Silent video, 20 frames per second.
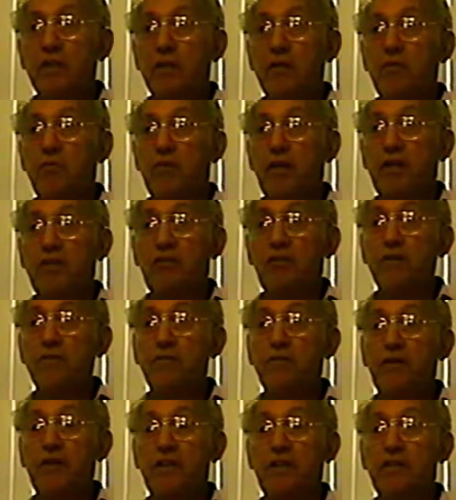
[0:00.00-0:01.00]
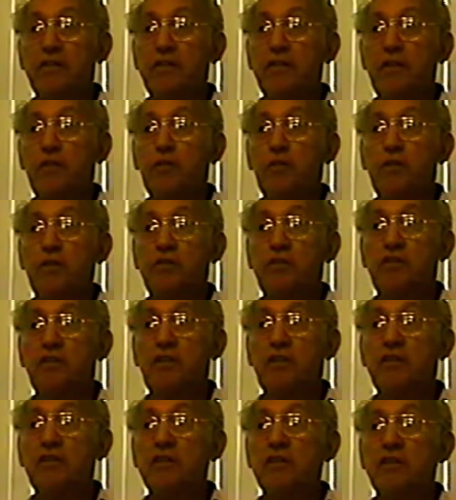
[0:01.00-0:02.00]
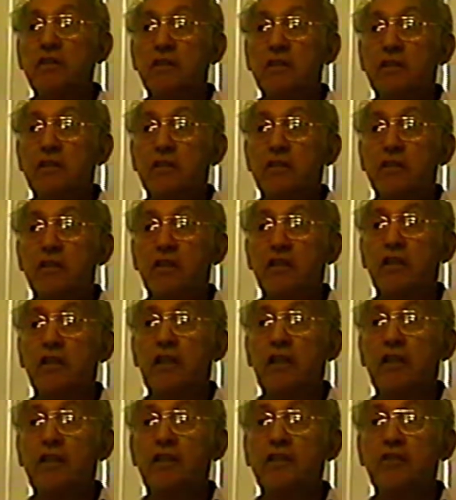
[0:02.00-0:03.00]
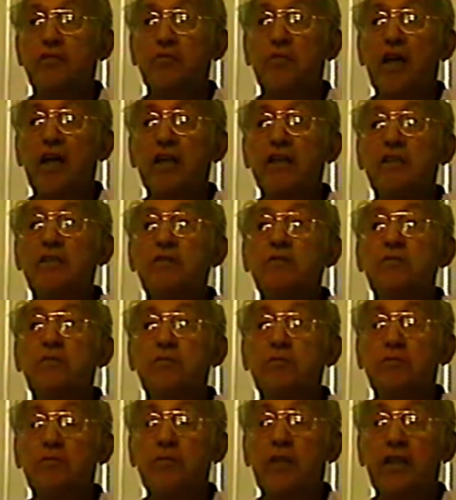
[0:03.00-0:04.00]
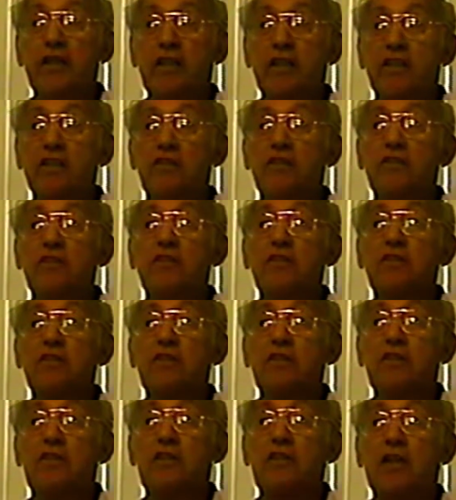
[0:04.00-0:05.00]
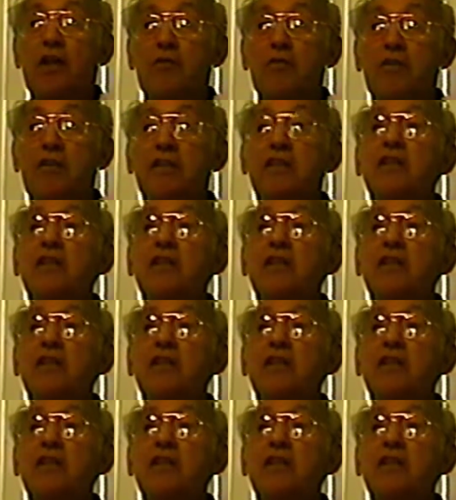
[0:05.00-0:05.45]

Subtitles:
My grandfather, he got his mind making on coming,